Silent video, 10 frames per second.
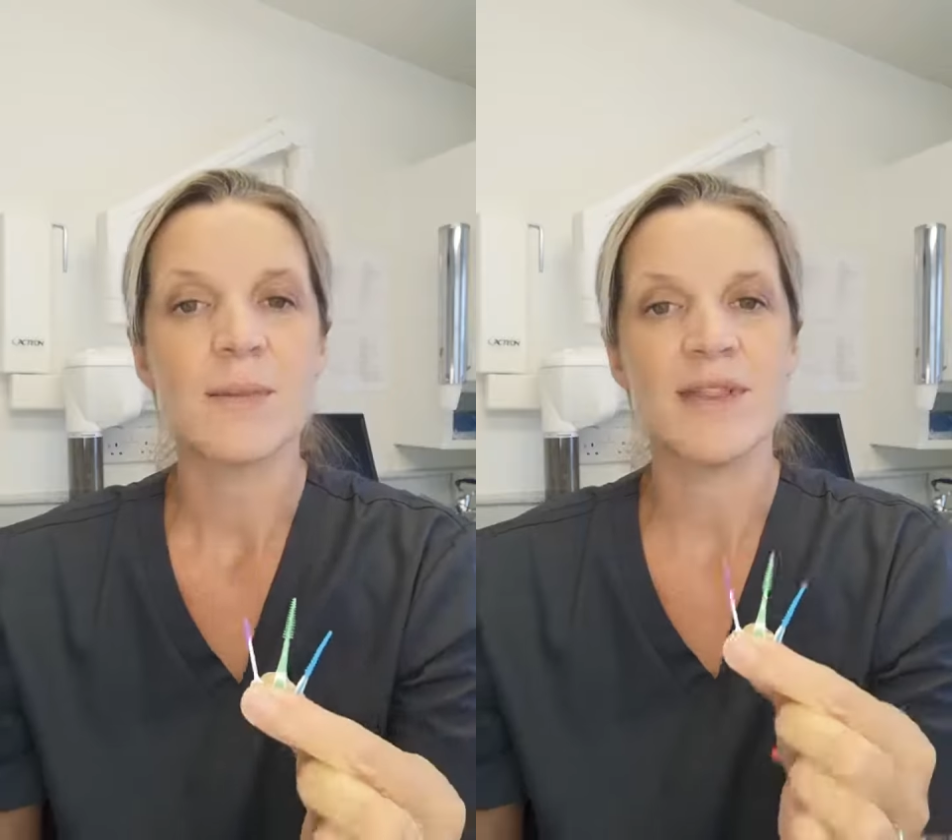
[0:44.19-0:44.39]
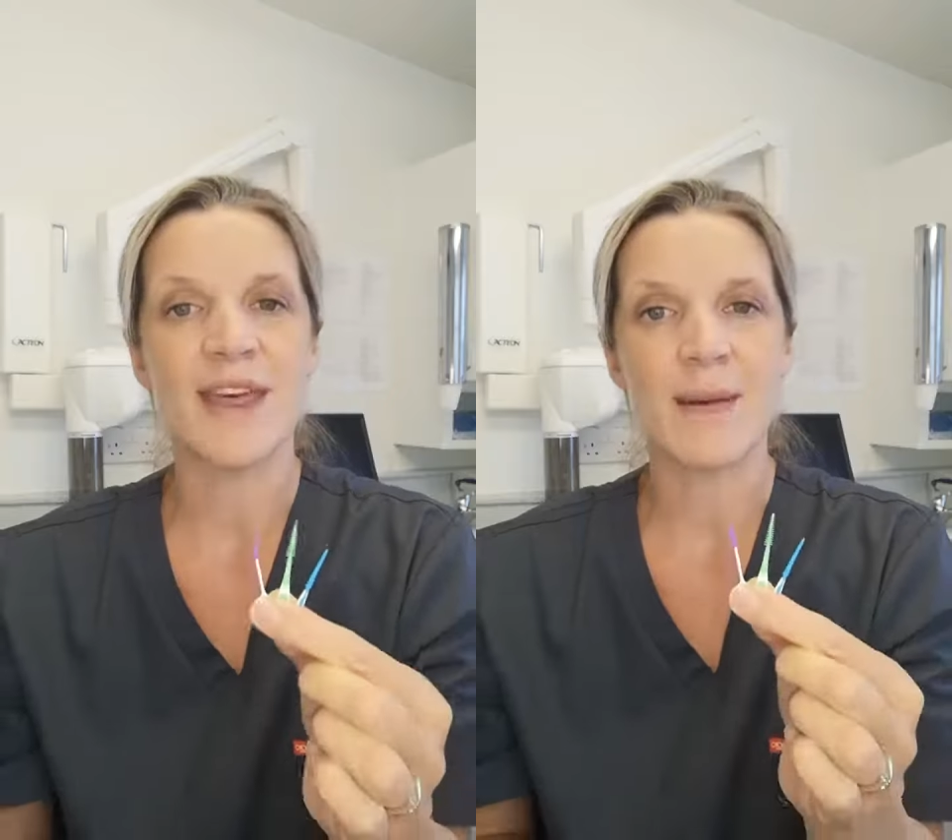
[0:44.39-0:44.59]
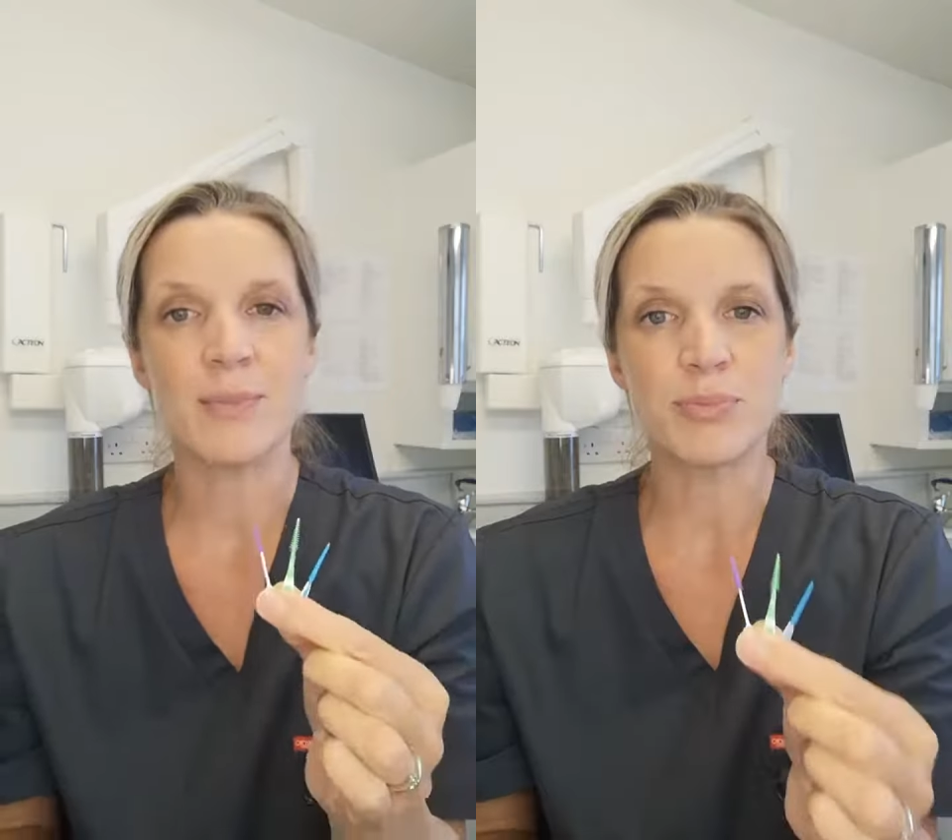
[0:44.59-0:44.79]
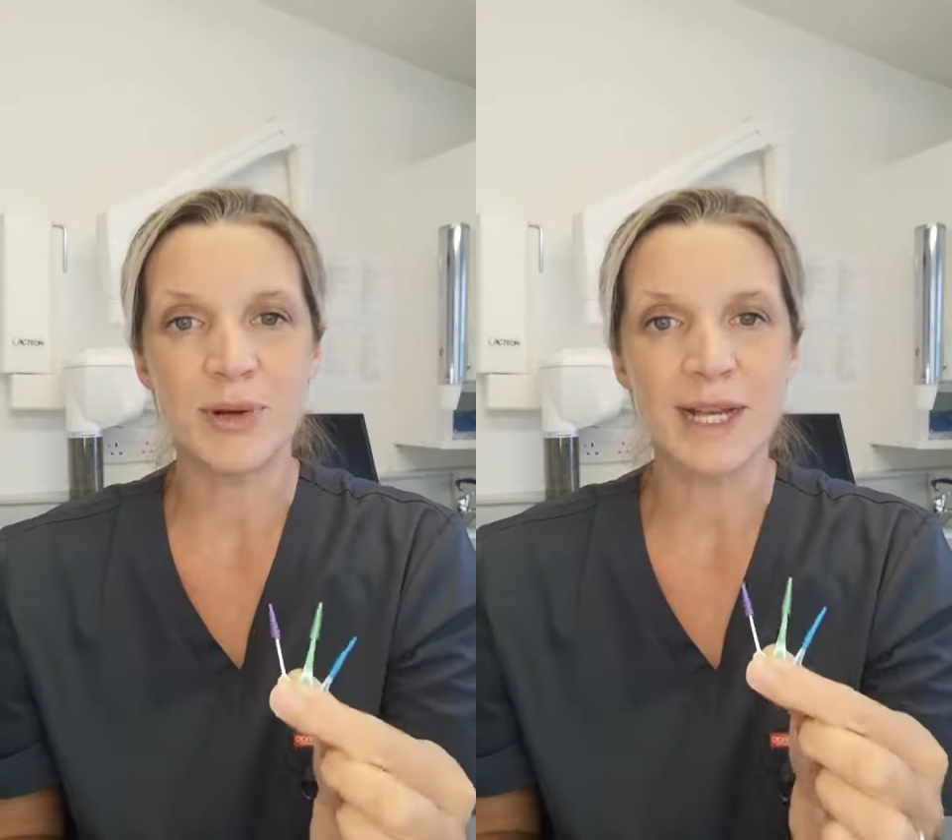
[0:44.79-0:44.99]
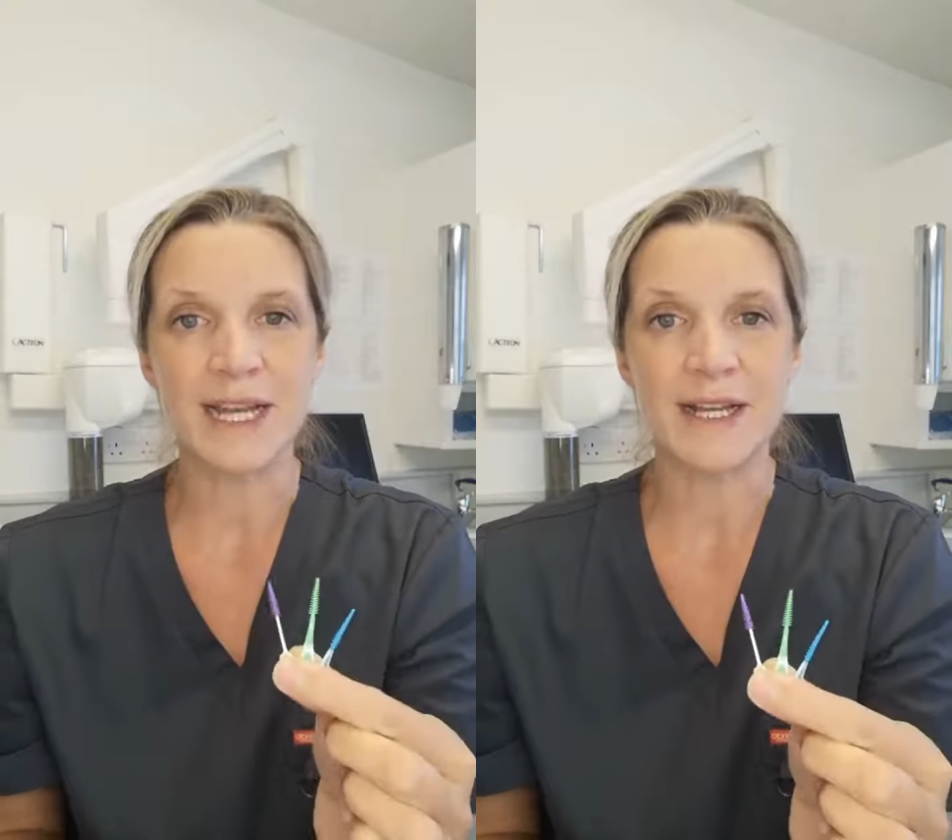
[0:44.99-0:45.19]
but they're
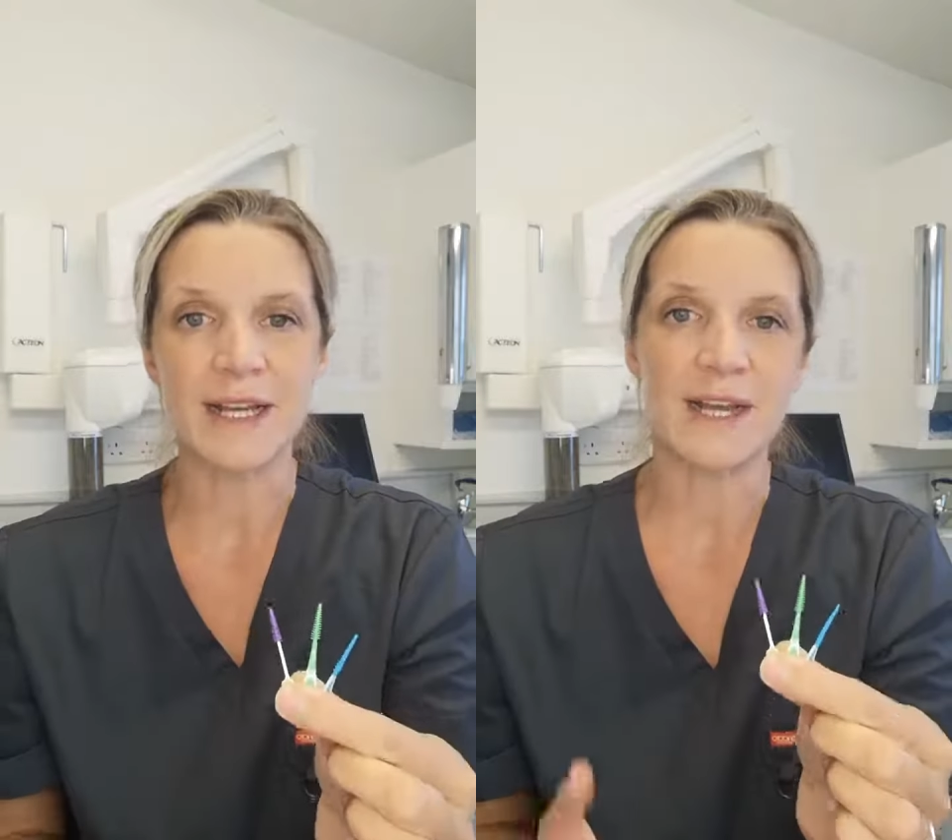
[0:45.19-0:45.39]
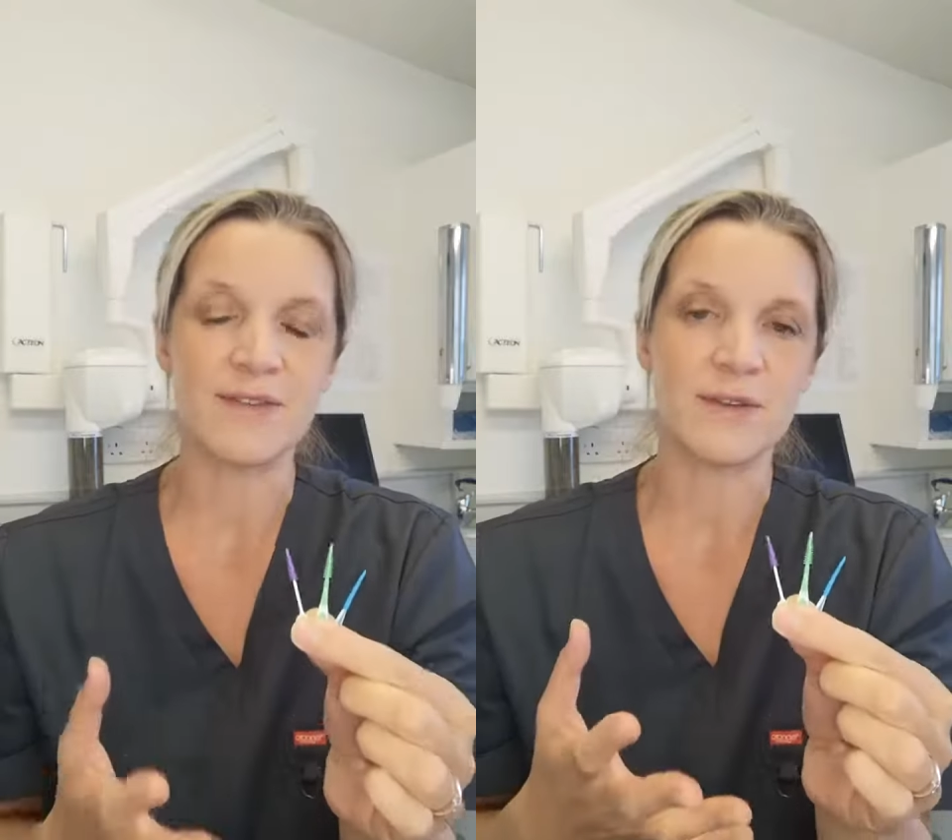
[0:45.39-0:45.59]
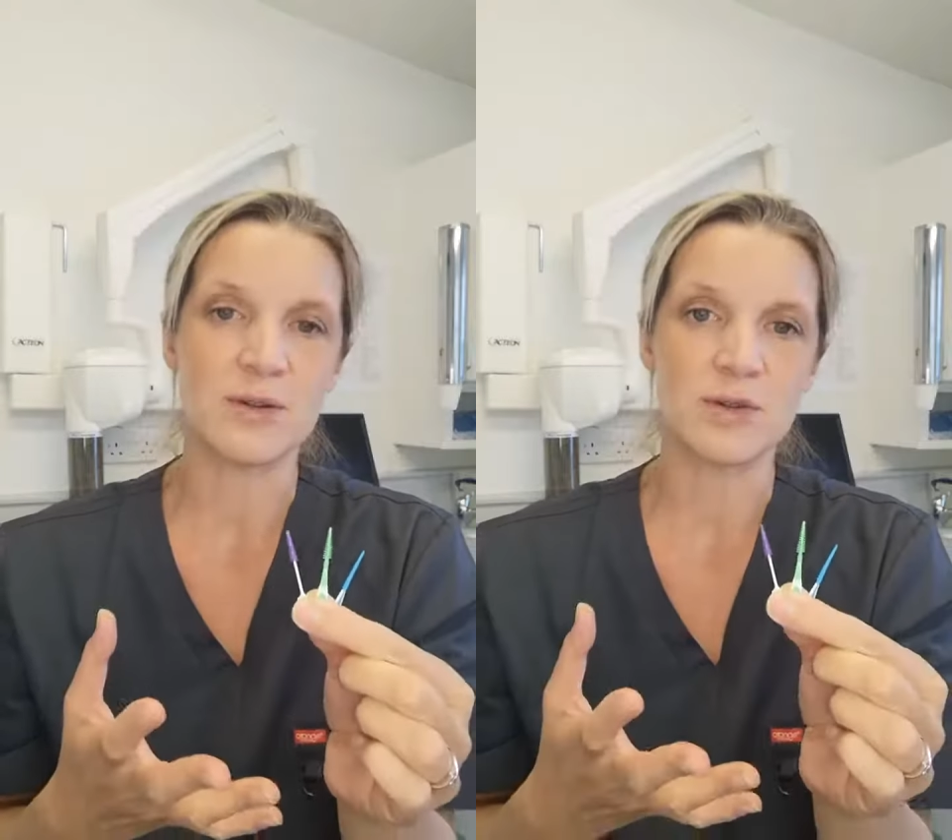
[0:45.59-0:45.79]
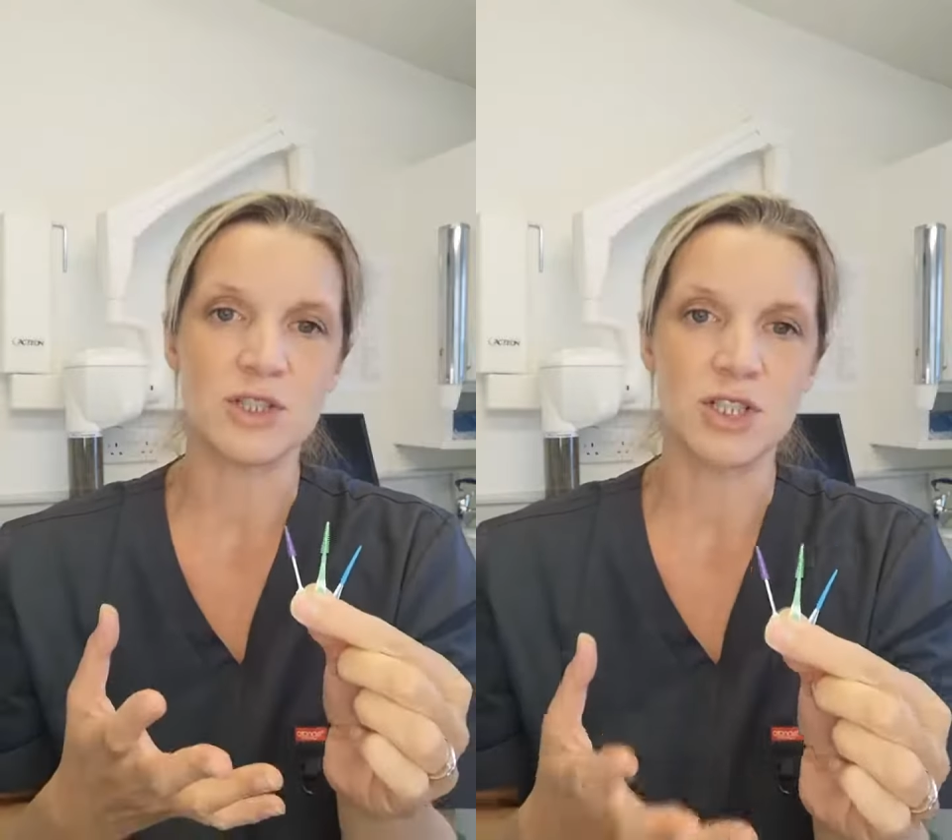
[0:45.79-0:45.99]
brilliant if you're